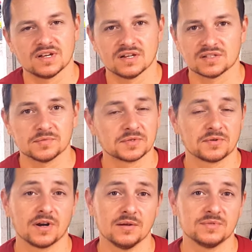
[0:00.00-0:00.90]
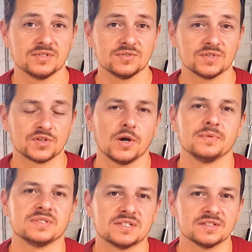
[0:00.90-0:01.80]
uh, subscribed and who's
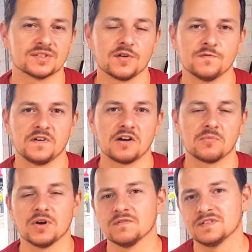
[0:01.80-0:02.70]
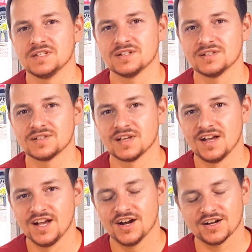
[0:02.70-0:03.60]
commented so far on my videos.
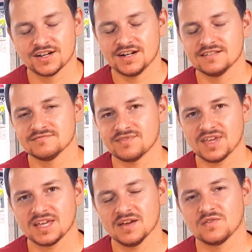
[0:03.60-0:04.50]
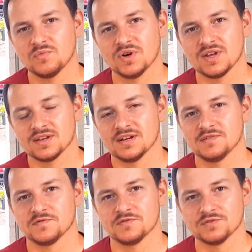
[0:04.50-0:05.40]
I can't thank everybody
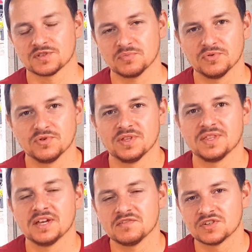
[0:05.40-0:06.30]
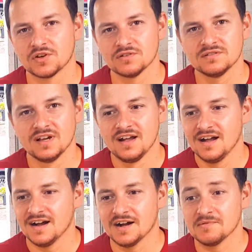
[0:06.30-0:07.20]
enough for the support that they've shown
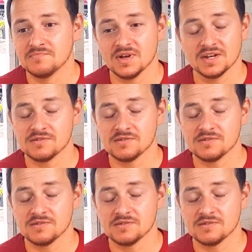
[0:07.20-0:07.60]
um, and